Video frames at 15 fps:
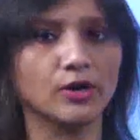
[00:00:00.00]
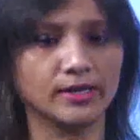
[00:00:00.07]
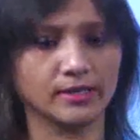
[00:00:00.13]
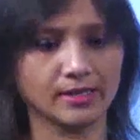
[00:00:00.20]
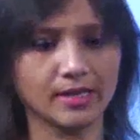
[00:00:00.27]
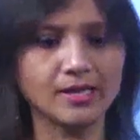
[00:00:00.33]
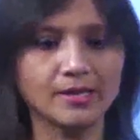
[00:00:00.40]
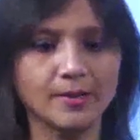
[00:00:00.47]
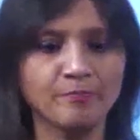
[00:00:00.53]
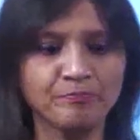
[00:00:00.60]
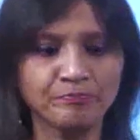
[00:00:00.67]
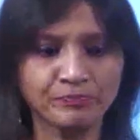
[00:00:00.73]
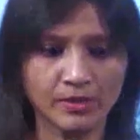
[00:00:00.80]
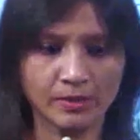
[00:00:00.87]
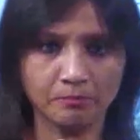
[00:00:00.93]
point that
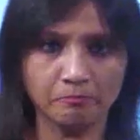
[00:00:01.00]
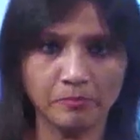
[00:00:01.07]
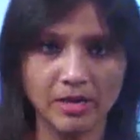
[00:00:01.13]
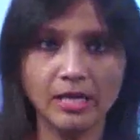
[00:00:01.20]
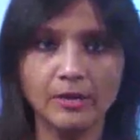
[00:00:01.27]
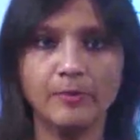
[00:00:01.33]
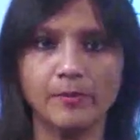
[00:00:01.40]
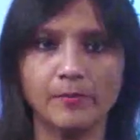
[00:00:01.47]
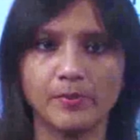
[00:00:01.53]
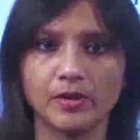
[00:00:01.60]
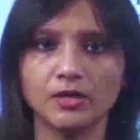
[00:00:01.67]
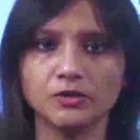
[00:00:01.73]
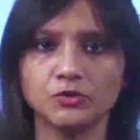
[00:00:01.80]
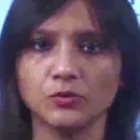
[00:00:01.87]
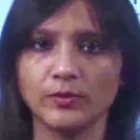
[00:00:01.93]
many people
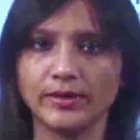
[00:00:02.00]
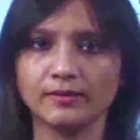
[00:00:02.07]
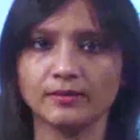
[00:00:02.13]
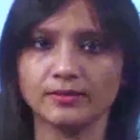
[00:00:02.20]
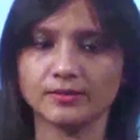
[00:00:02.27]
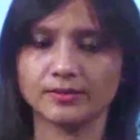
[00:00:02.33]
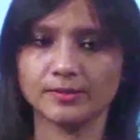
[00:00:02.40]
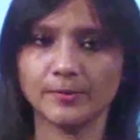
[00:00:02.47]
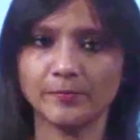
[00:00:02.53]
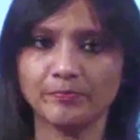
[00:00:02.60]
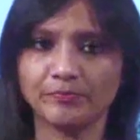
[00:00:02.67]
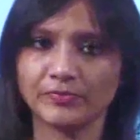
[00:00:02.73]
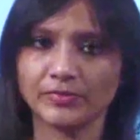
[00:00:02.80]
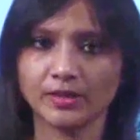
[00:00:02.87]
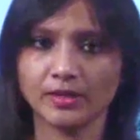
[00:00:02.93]
are doing this.
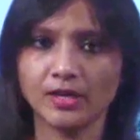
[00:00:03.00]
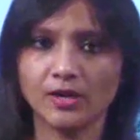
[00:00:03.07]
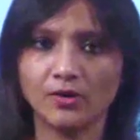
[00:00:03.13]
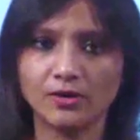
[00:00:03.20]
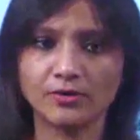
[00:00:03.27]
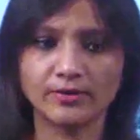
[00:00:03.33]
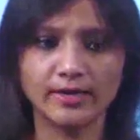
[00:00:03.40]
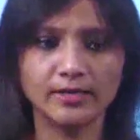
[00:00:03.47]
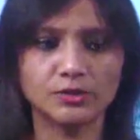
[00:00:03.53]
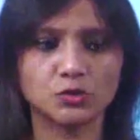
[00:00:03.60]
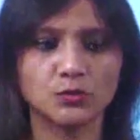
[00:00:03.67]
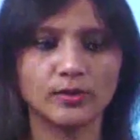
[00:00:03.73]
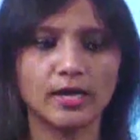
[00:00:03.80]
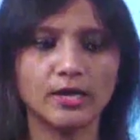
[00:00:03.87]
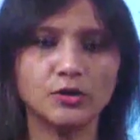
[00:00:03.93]
All right.
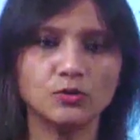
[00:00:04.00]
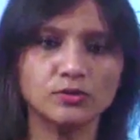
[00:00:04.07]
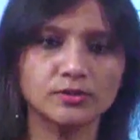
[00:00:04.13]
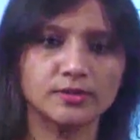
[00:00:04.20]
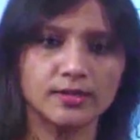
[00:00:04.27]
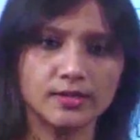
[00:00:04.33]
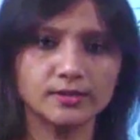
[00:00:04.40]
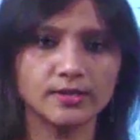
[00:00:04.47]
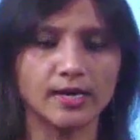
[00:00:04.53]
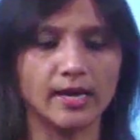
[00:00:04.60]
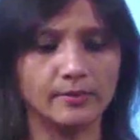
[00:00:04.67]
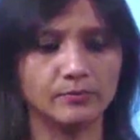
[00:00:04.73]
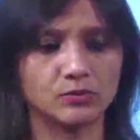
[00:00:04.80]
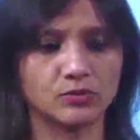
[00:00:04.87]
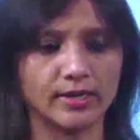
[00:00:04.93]
So, when I use this,
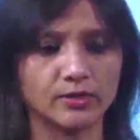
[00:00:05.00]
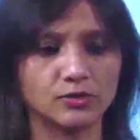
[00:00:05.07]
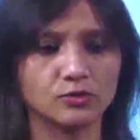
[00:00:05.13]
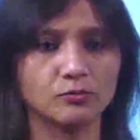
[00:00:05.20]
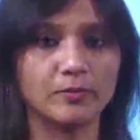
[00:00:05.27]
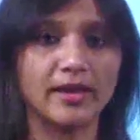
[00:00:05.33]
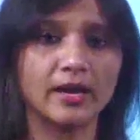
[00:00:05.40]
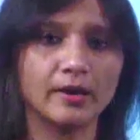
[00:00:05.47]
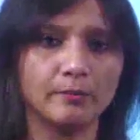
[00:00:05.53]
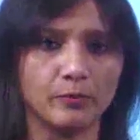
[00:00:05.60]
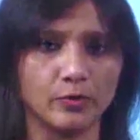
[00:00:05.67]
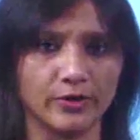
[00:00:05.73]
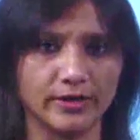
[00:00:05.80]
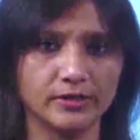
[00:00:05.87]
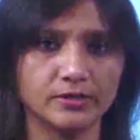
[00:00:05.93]
I'm trying to make a
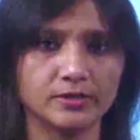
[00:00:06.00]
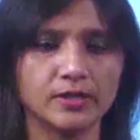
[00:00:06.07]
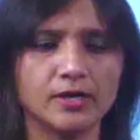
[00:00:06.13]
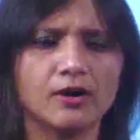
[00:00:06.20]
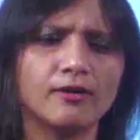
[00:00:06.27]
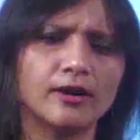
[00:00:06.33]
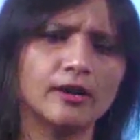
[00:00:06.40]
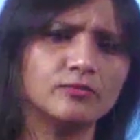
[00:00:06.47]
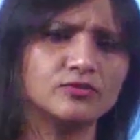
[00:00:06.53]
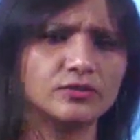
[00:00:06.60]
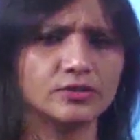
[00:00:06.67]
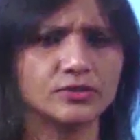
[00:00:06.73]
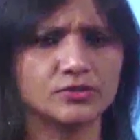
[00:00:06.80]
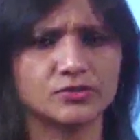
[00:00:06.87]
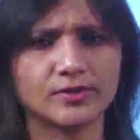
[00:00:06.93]
point or I'm
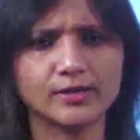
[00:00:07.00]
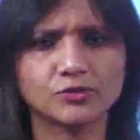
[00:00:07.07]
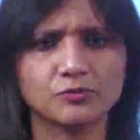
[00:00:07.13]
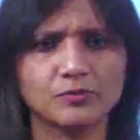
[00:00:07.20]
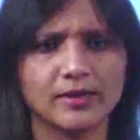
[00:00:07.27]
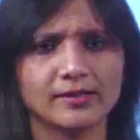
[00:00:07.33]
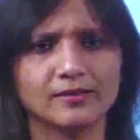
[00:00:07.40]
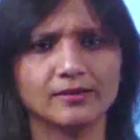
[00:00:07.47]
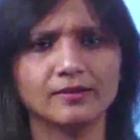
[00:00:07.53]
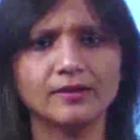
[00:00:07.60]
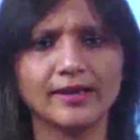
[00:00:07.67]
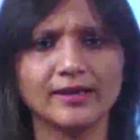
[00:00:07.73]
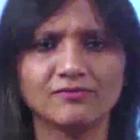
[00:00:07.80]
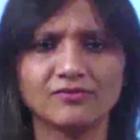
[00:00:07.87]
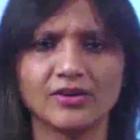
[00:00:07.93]
just trying to make the
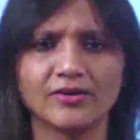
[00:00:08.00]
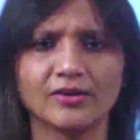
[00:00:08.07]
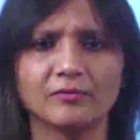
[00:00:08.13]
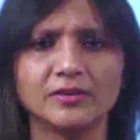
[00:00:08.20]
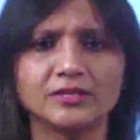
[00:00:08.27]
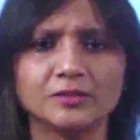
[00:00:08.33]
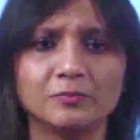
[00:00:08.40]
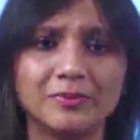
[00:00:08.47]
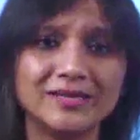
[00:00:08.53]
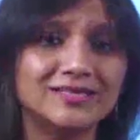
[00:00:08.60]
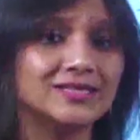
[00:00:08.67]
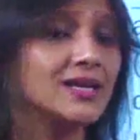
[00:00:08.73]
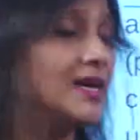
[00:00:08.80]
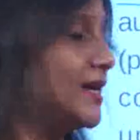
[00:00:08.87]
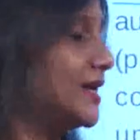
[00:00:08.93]
environment a bit